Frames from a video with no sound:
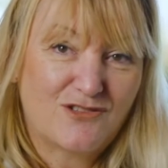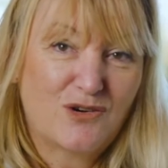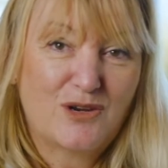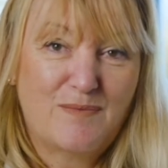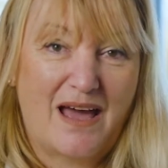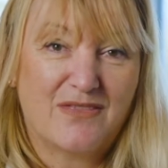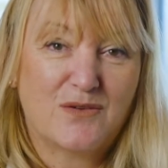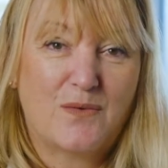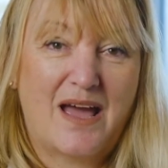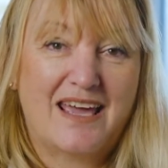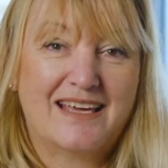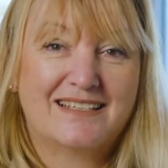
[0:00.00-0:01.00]
are all about the
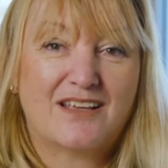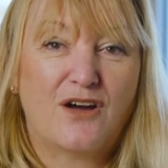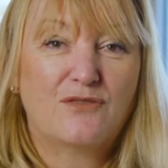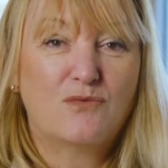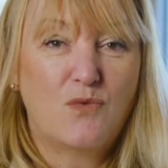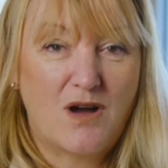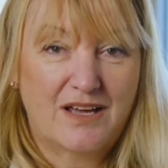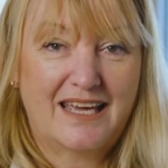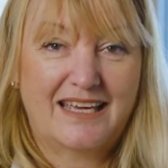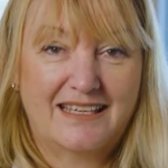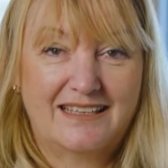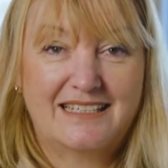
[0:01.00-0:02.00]
ways of
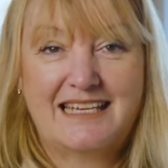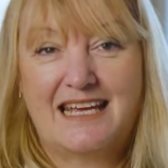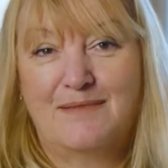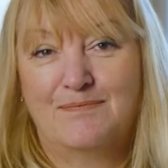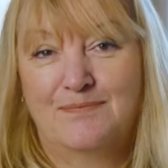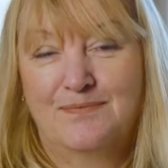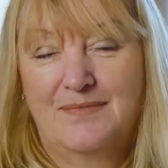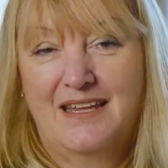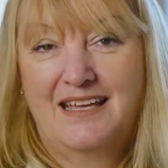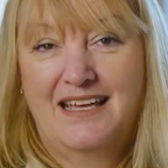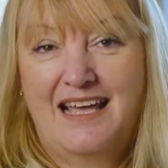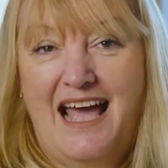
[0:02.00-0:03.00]
working in the team.
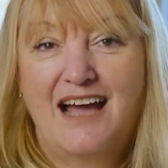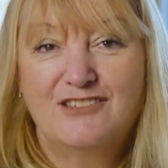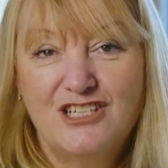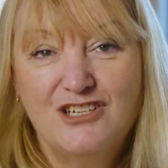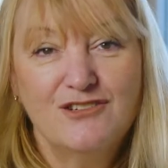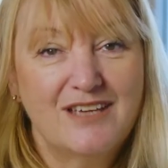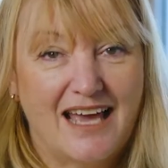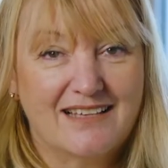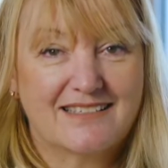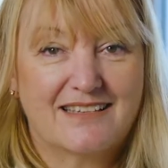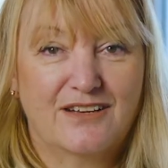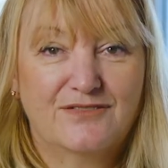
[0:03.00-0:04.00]
How do you get
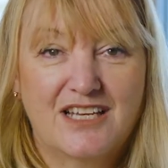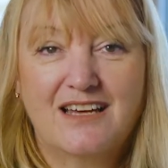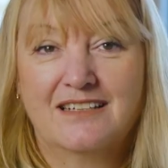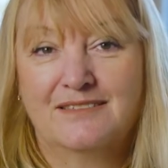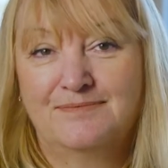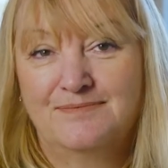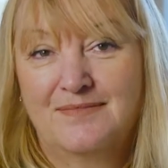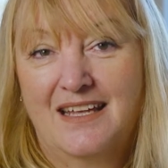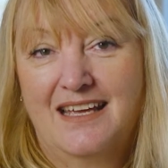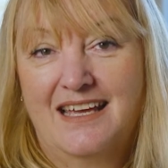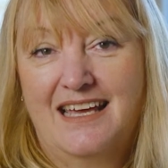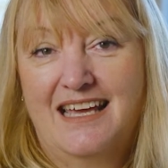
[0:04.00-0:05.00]
stuff done?
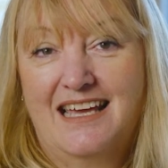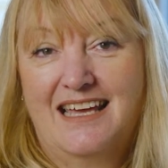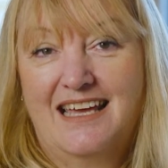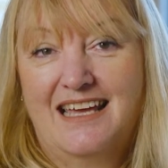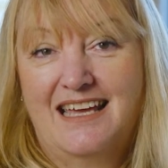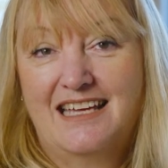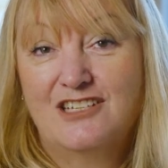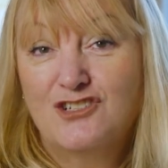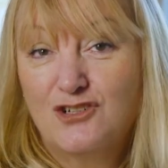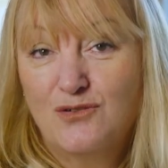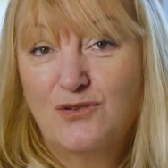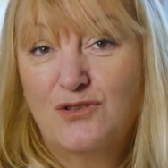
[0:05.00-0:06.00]

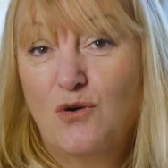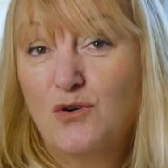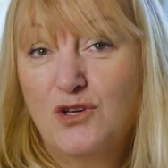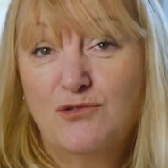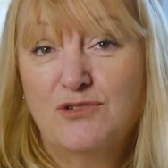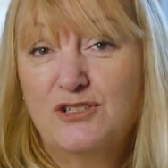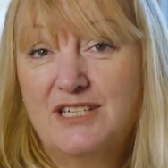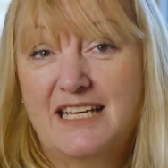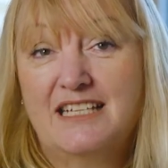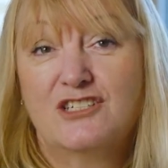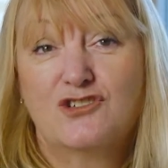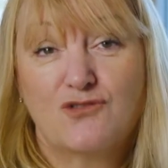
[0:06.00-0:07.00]
Ensure that all your
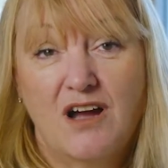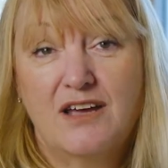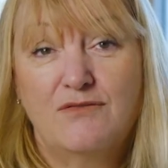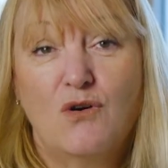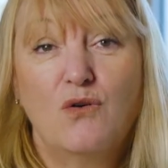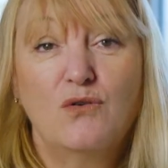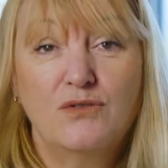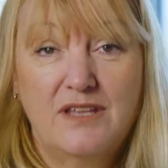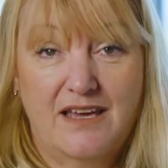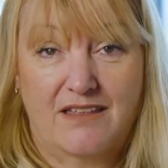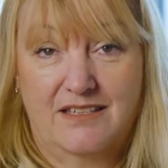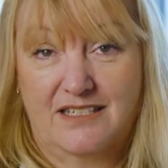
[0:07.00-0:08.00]
routines drive all
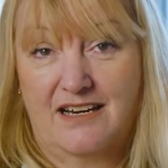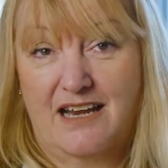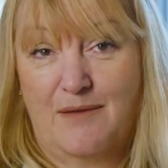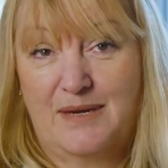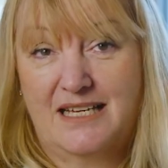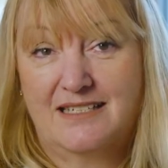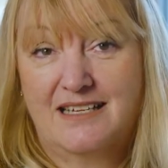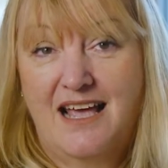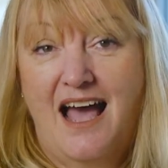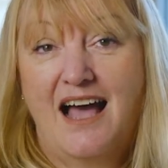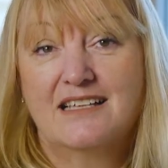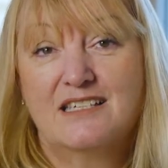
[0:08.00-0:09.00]
the other dynamics
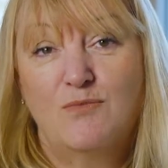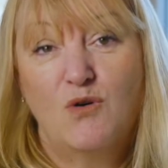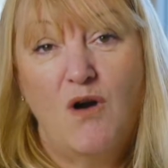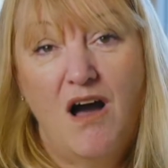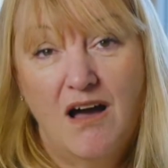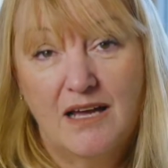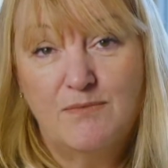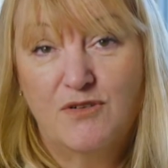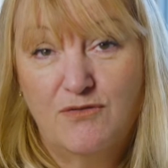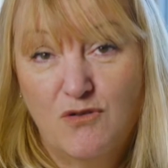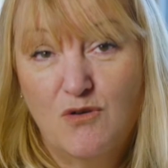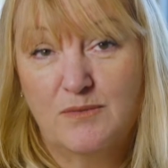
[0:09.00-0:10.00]
and support high
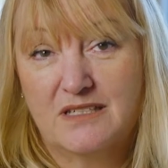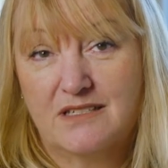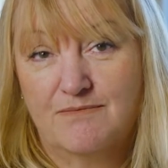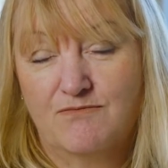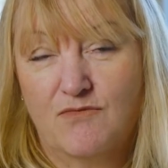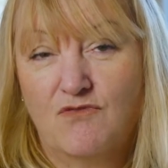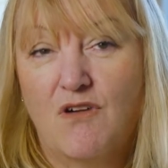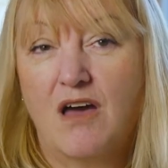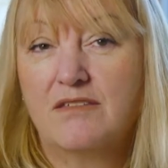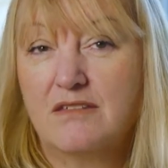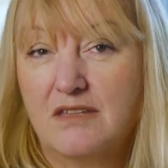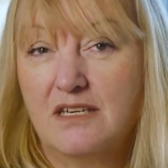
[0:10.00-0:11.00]
performance
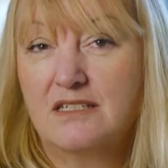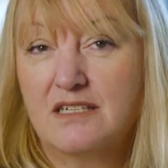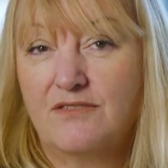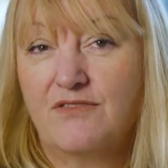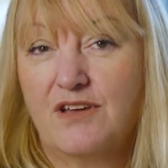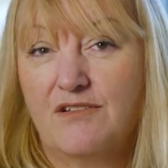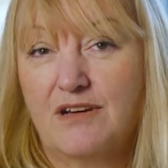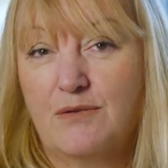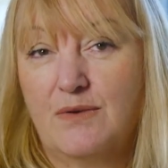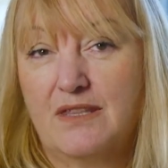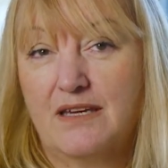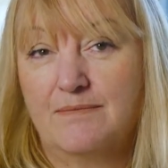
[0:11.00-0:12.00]
rather than interfering
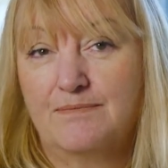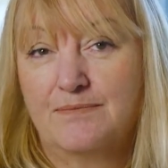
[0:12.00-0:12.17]
with it.